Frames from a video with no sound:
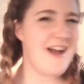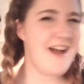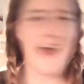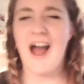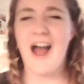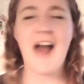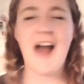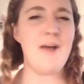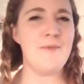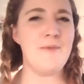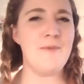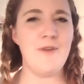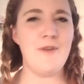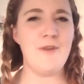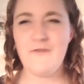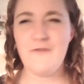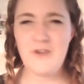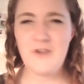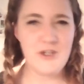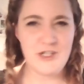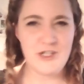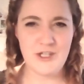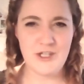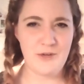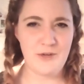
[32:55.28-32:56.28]
I'm your
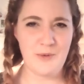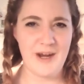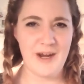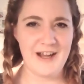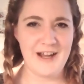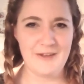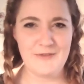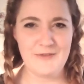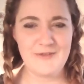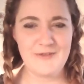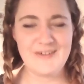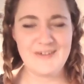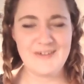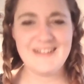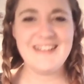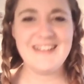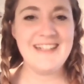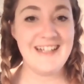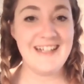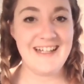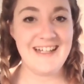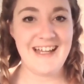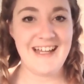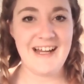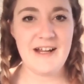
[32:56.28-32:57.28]
future wife.
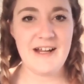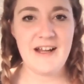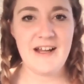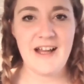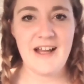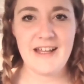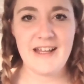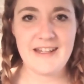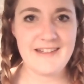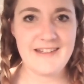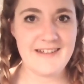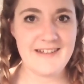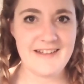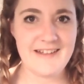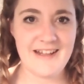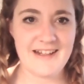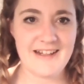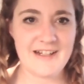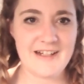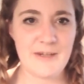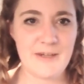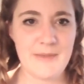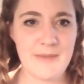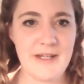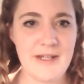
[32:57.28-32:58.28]
Yeah, I can see
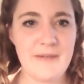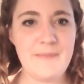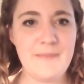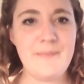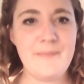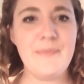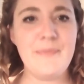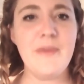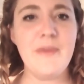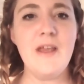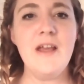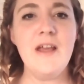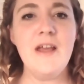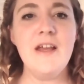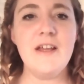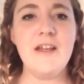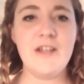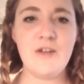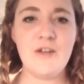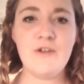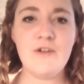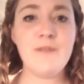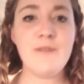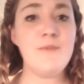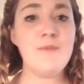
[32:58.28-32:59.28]
that coming.
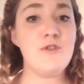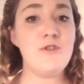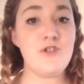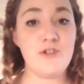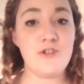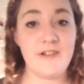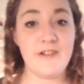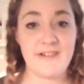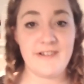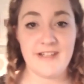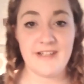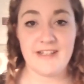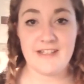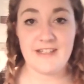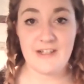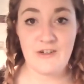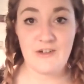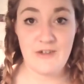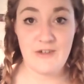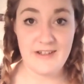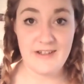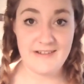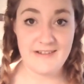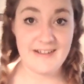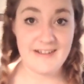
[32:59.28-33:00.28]
Your emotional center,
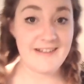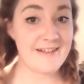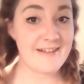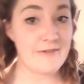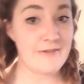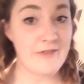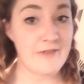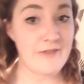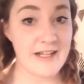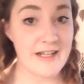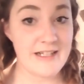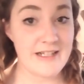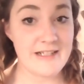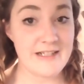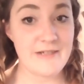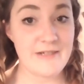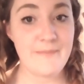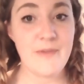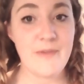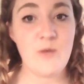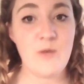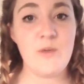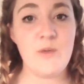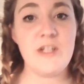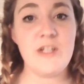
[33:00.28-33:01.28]
Chris, is
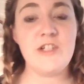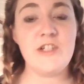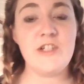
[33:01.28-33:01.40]
defined, which